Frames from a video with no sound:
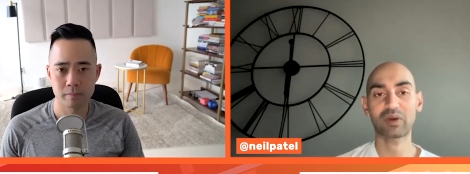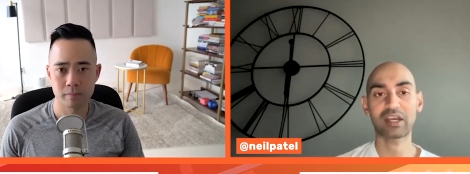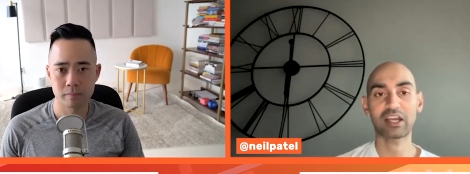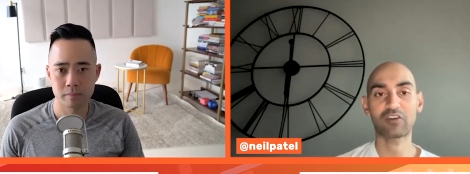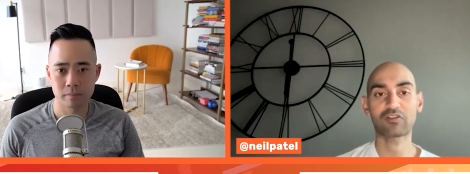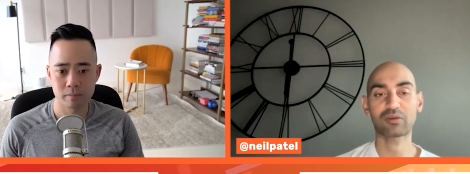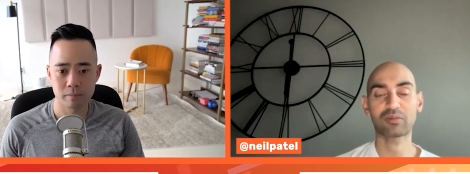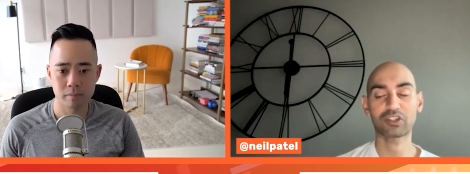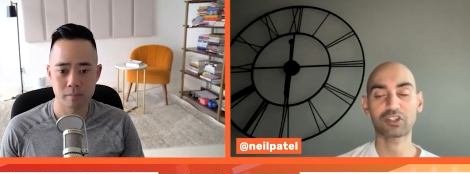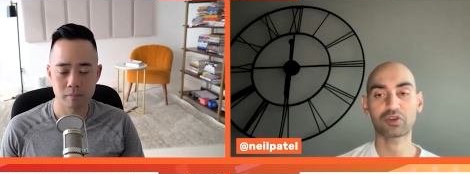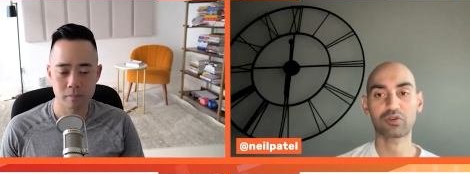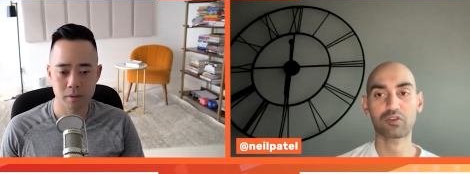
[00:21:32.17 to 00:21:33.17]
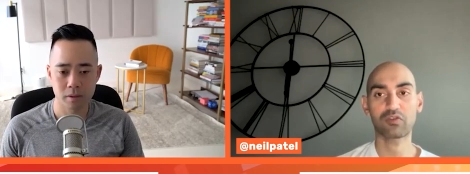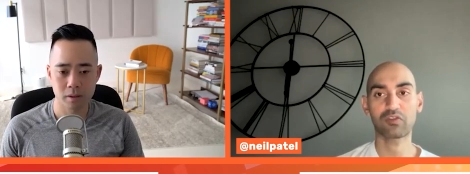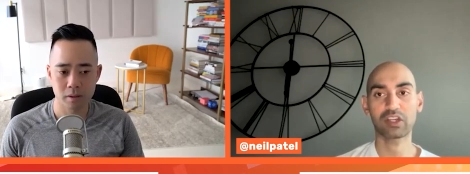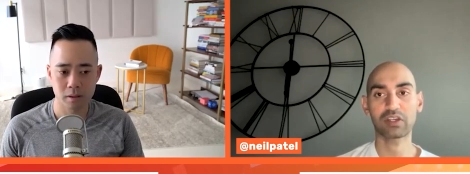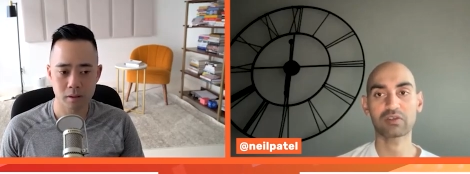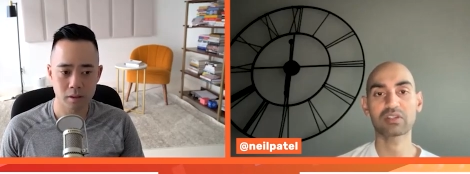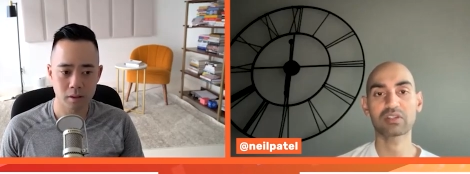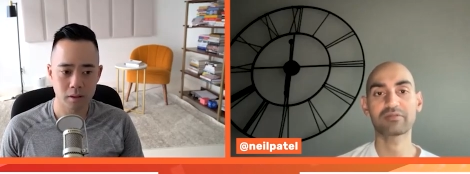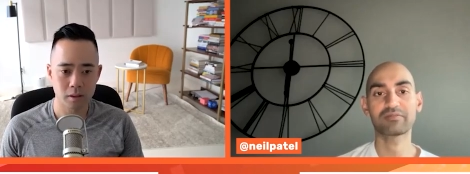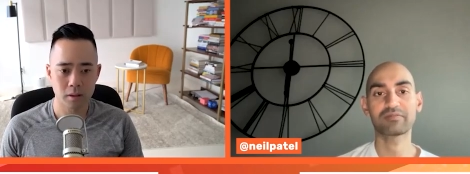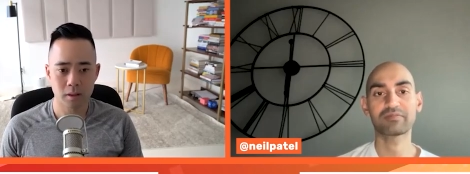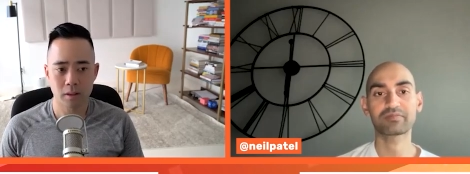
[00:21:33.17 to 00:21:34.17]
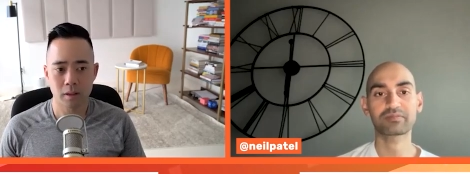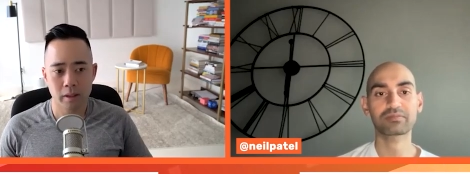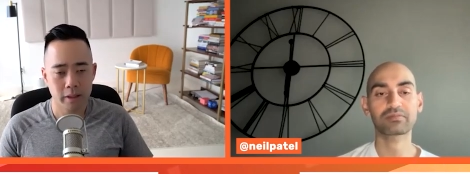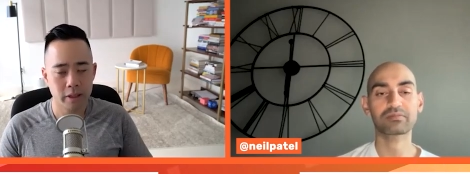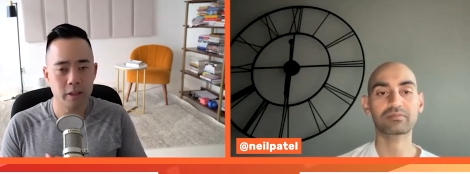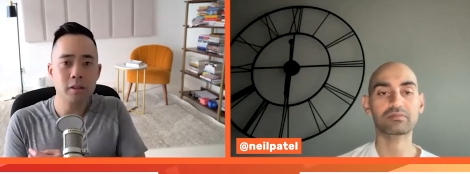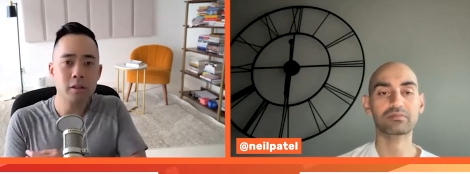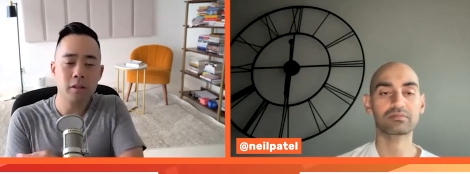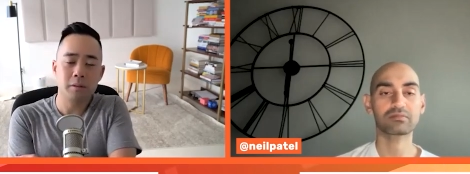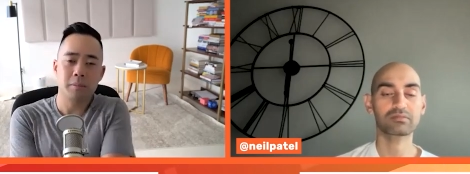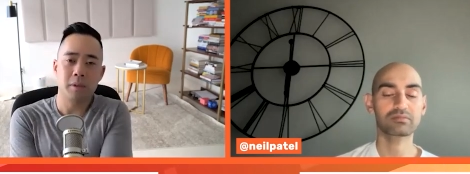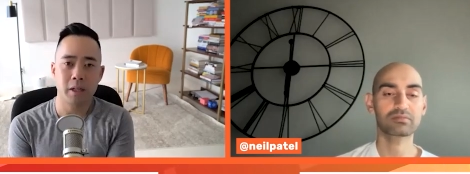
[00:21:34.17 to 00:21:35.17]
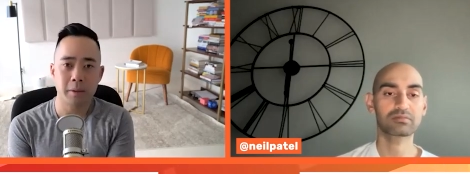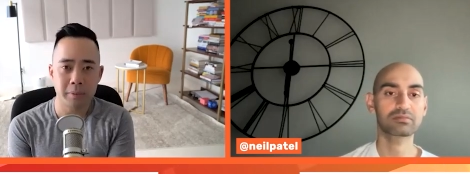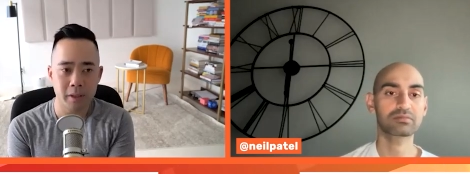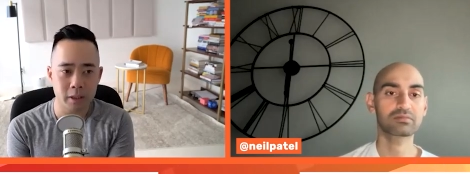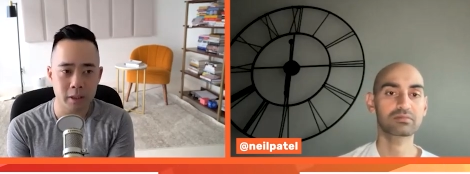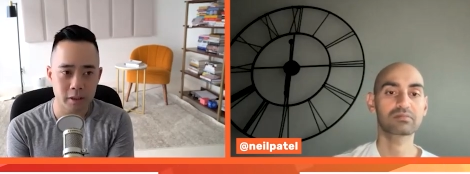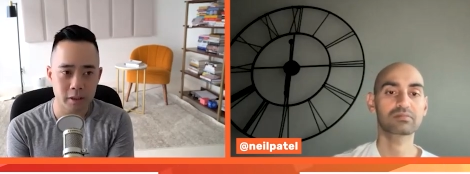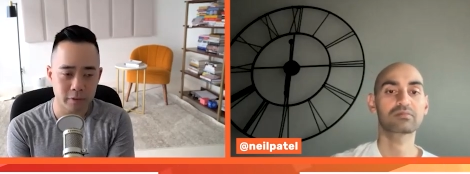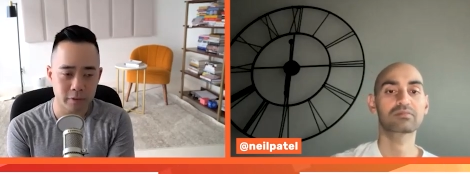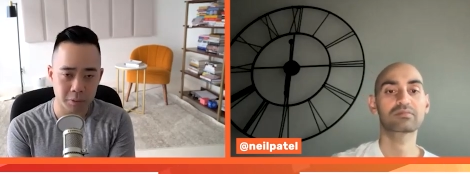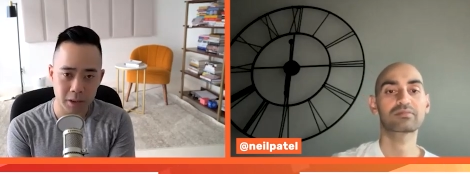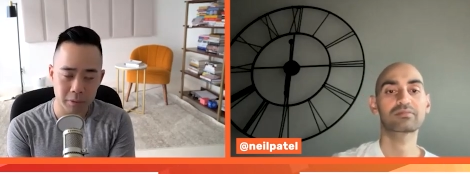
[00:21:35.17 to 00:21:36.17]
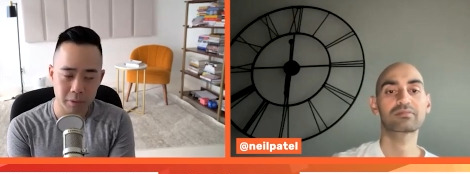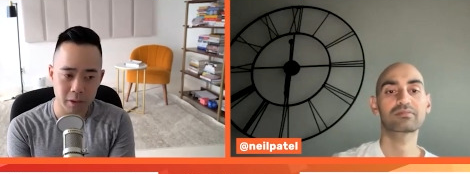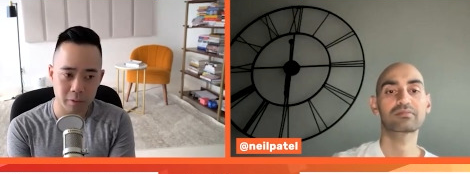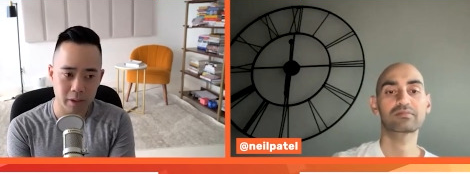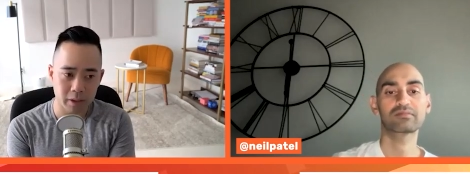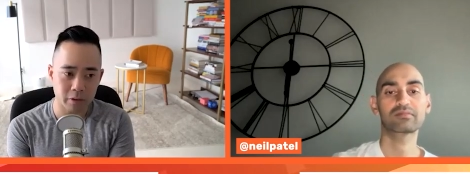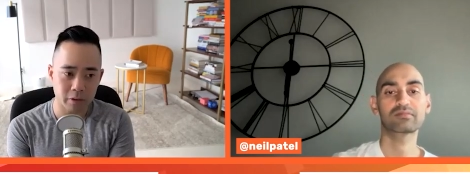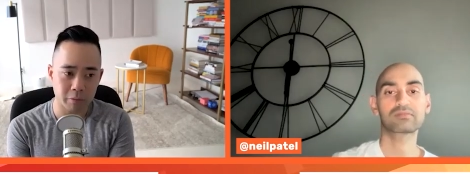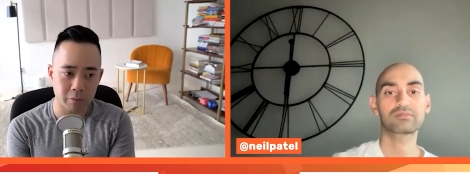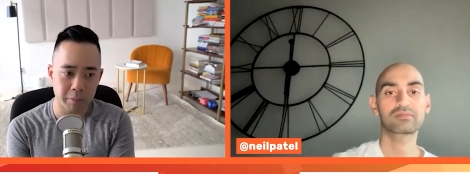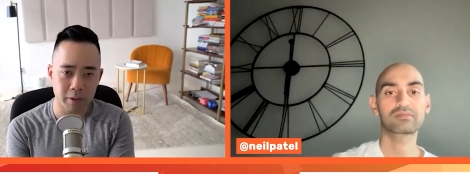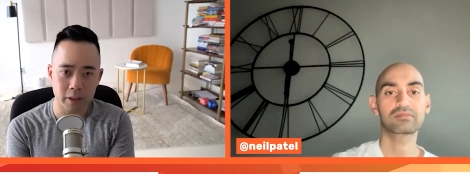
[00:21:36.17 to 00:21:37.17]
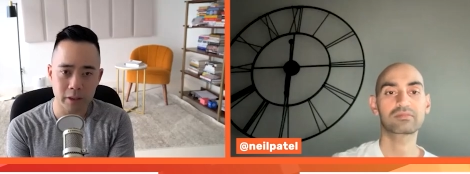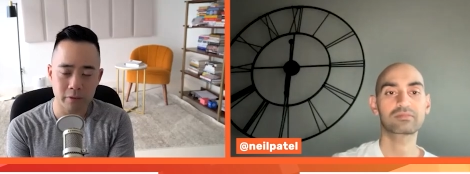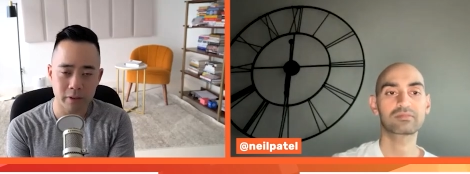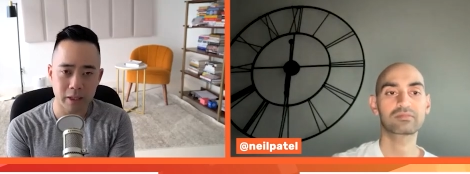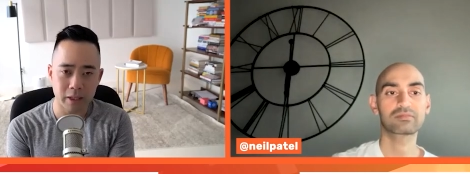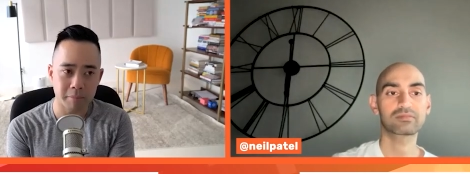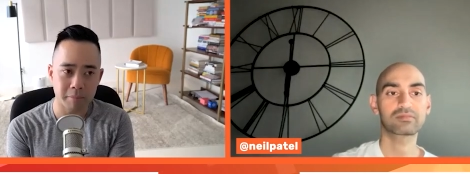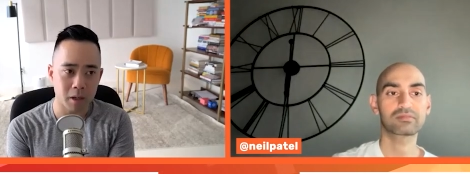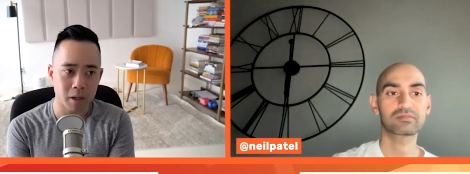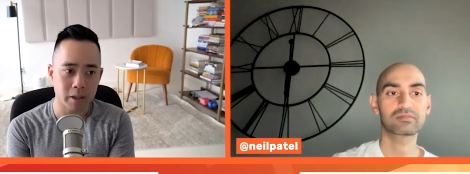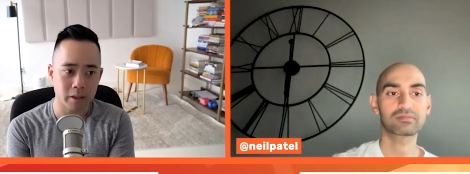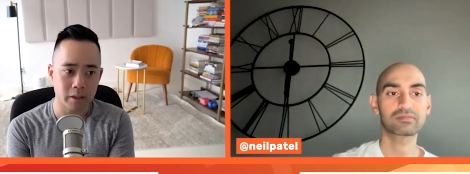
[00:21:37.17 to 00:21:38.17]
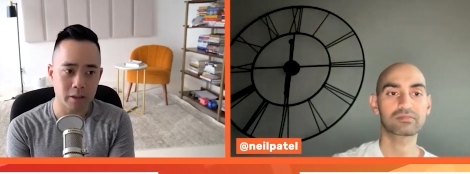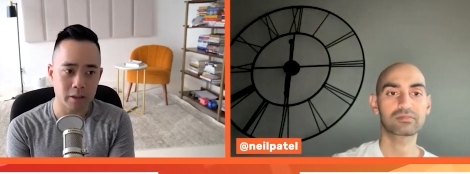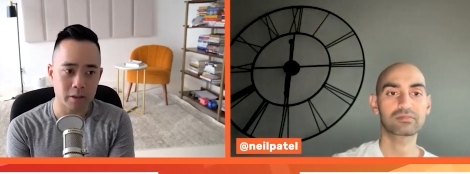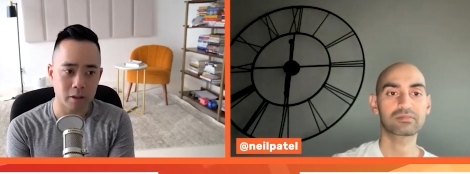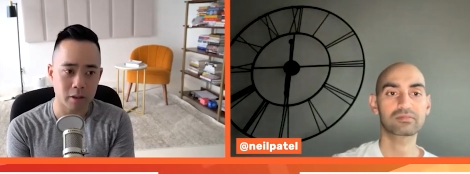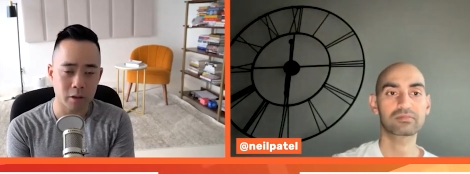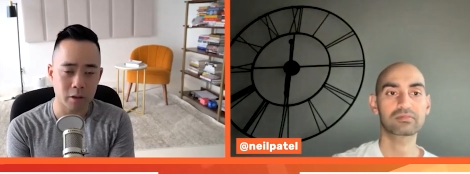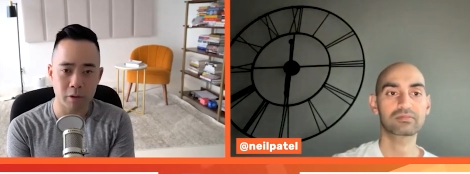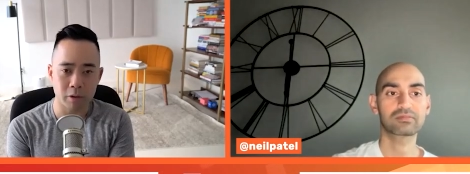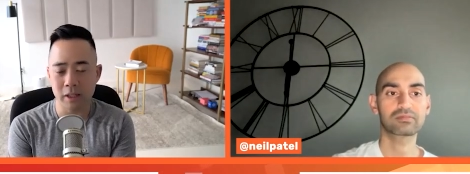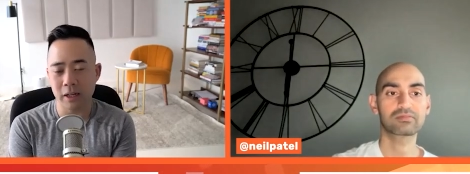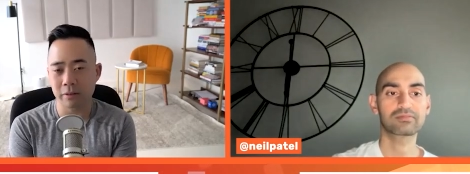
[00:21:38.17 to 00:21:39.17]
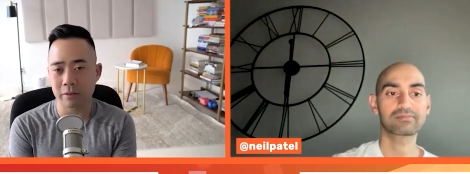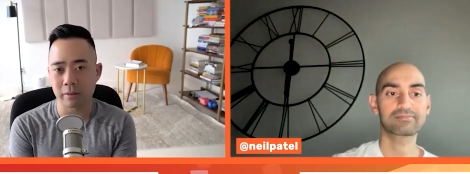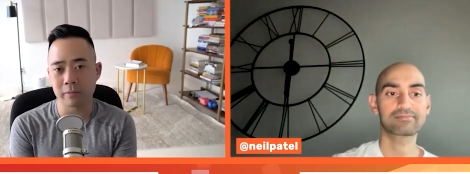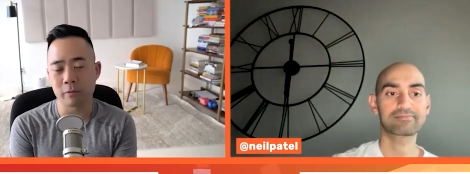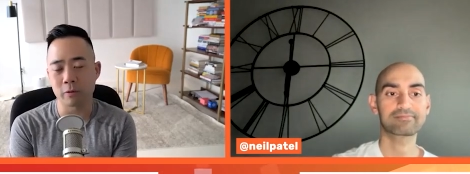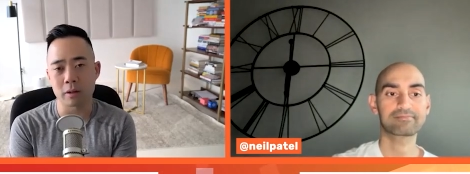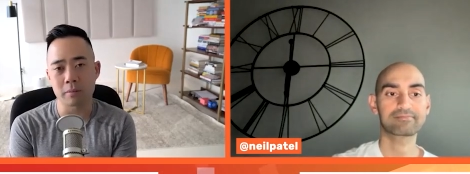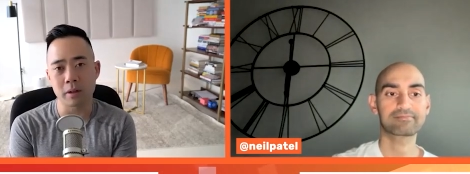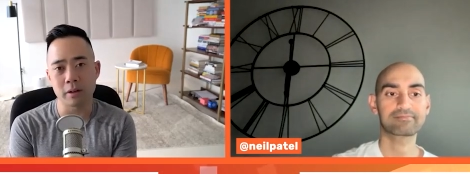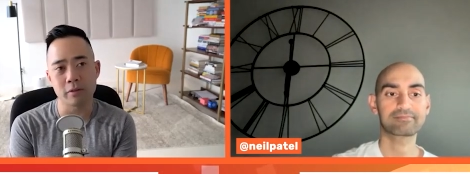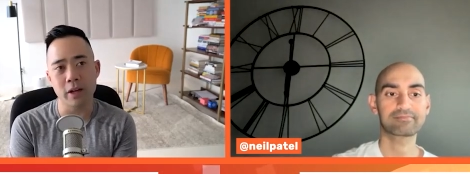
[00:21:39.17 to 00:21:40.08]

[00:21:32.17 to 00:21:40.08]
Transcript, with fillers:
Speaker 1: right now from your short form videos yeah,
Speaker 2: another marketing prediction for 2023 is we believe that marketers are going to have some form of